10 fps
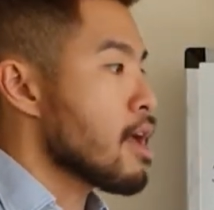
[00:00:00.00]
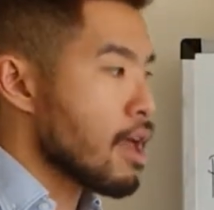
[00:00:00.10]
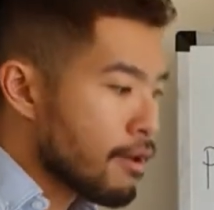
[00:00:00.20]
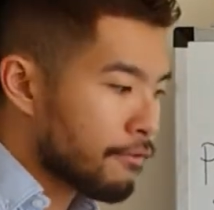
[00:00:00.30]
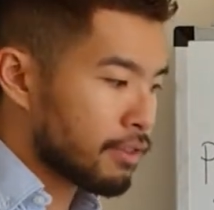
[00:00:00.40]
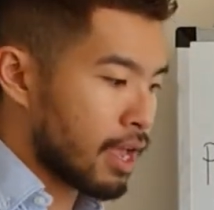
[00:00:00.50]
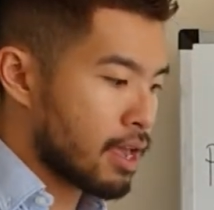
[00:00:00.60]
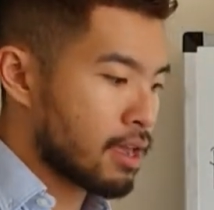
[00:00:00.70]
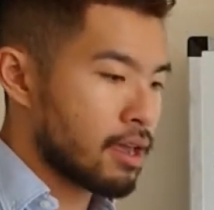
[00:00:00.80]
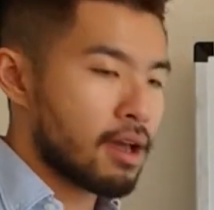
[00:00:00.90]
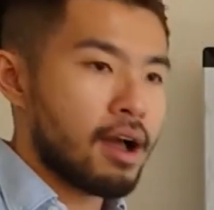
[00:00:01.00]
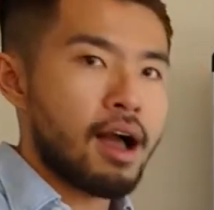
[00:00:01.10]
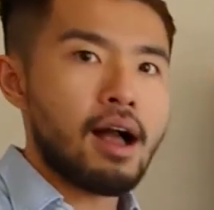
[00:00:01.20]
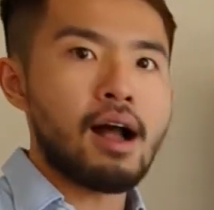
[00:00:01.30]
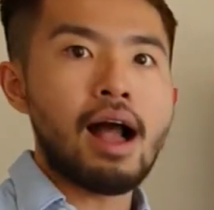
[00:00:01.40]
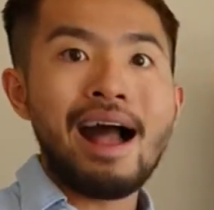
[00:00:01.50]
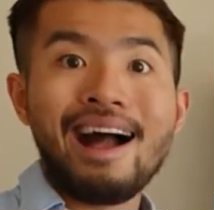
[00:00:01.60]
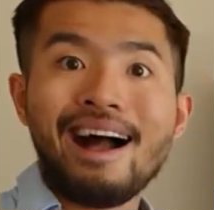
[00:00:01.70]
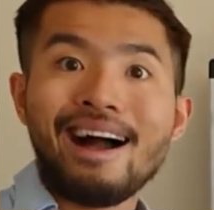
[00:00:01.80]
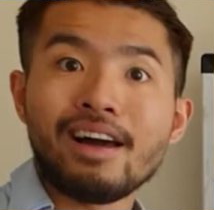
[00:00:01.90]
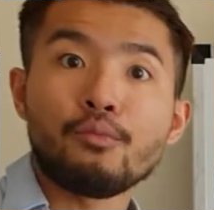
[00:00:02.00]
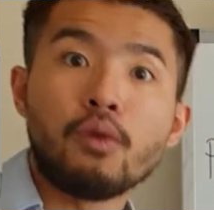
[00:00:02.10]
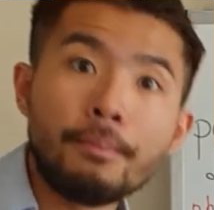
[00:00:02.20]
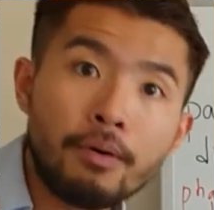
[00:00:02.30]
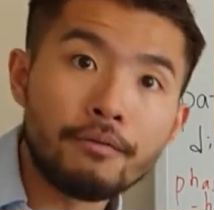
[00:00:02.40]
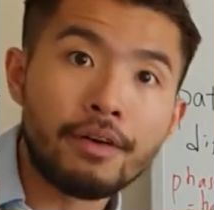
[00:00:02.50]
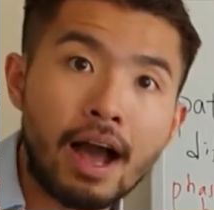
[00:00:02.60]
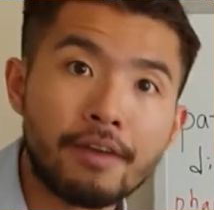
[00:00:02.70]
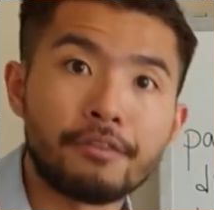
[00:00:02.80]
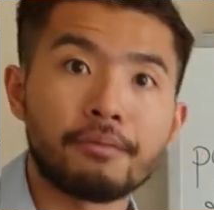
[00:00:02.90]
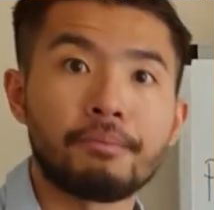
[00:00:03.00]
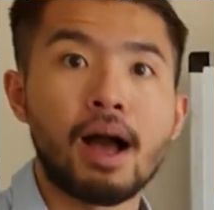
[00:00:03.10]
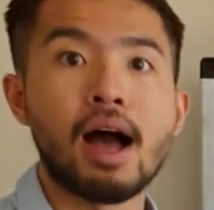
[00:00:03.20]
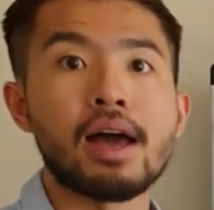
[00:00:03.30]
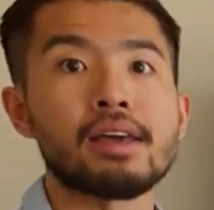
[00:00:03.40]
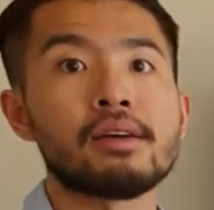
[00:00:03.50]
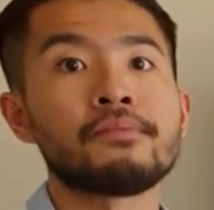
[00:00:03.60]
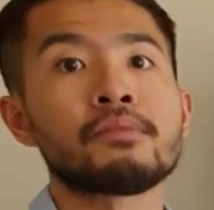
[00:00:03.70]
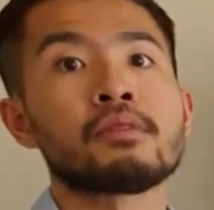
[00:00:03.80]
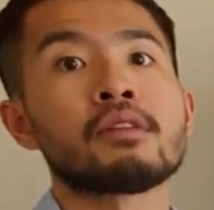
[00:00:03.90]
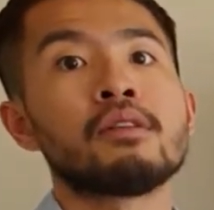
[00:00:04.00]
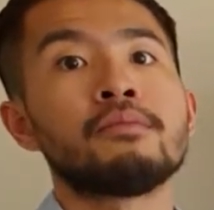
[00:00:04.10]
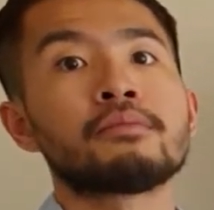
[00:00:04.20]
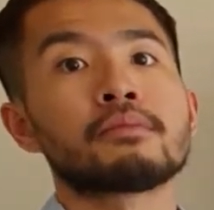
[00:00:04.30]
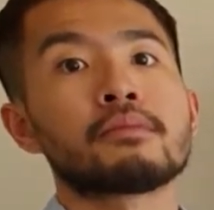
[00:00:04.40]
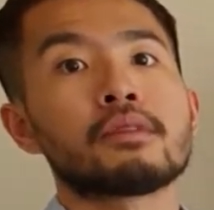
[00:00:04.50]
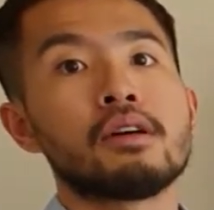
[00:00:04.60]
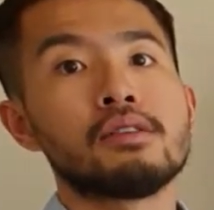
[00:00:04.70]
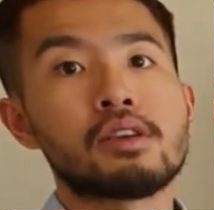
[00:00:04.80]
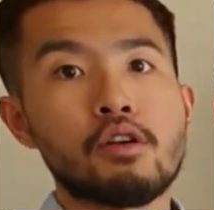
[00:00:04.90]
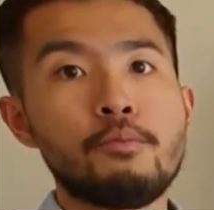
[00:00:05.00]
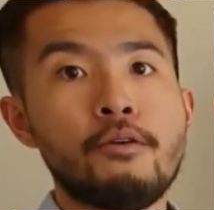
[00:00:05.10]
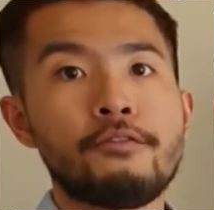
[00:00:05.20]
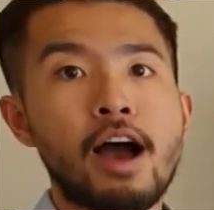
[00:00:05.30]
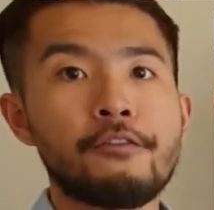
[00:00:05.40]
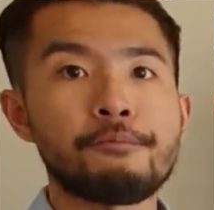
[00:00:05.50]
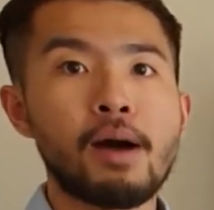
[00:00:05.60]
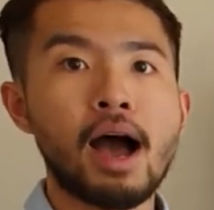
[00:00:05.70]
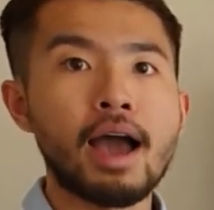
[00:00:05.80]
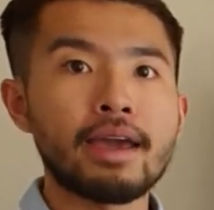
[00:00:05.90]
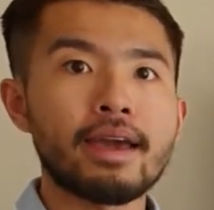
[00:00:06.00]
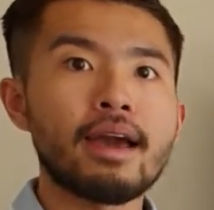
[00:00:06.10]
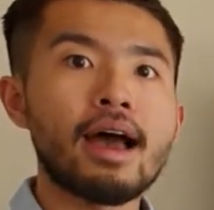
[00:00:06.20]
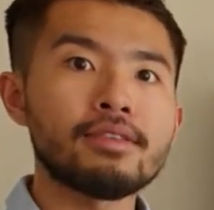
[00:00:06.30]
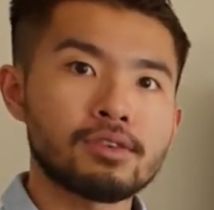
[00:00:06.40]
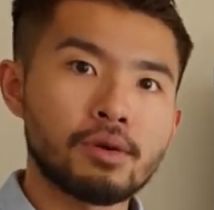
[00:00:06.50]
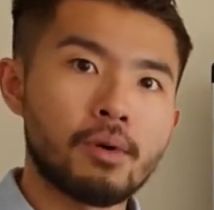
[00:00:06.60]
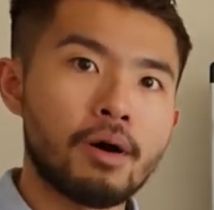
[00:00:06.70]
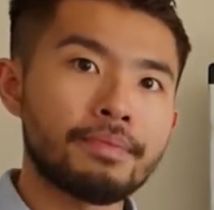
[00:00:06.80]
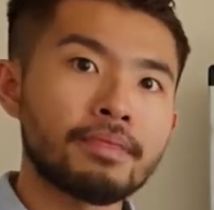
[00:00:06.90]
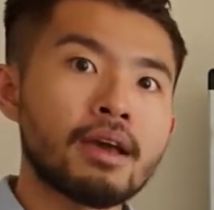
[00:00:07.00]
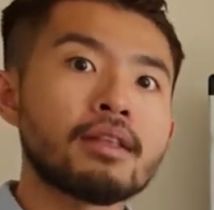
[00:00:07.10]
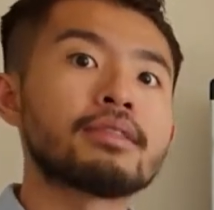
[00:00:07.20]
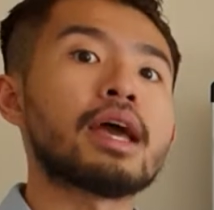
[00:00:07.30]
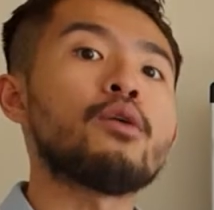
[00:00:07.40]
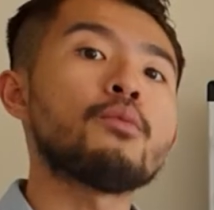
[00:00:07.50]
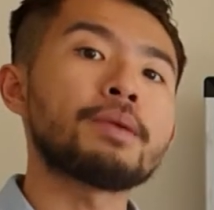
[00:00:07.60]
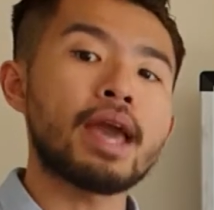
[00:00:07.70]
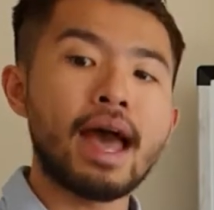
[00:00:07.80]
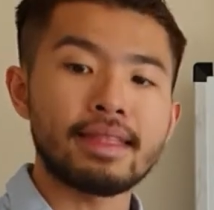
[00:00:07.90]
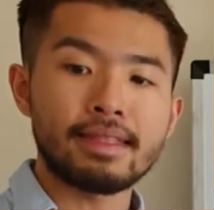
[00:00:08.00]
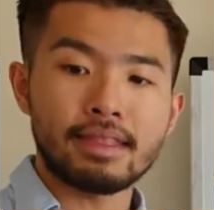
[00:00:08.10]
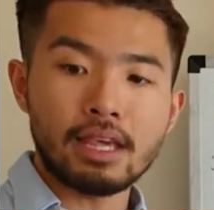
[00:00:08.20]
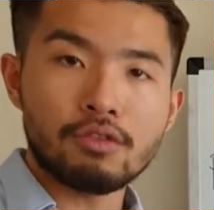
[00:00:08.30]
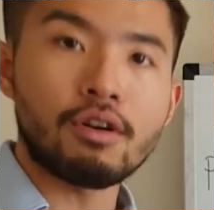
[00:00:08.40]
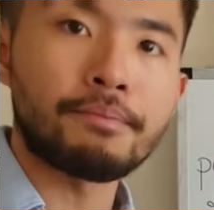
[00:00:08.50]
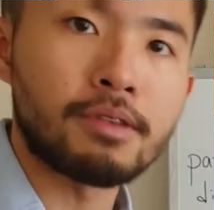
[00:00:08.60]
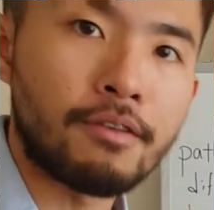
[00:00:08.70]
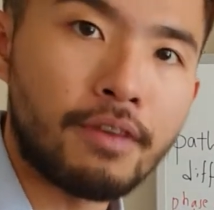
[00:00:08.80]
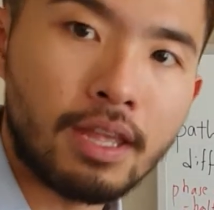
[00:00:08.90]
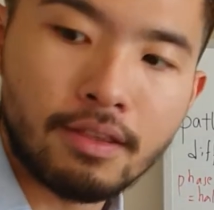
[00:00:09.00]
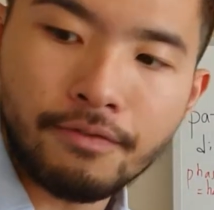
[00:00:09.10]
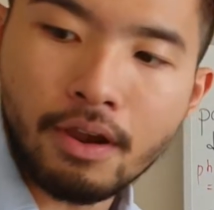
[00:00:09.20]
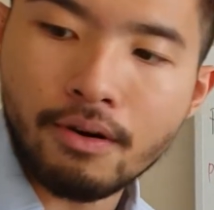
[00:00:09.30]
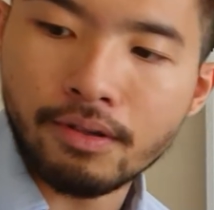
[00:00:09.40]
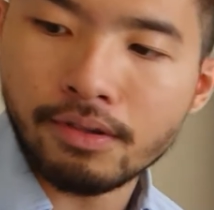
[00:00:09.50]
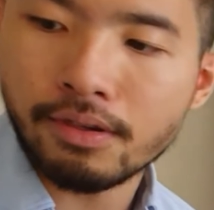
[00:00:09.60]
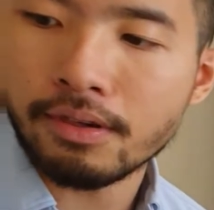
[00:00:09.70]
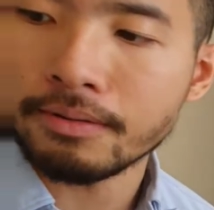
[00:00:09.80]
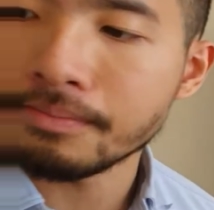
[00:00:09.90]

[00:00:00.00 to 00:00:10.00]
If they are at 1.5 pi, 0.5 pi, and so on, they will be at disruptive interference.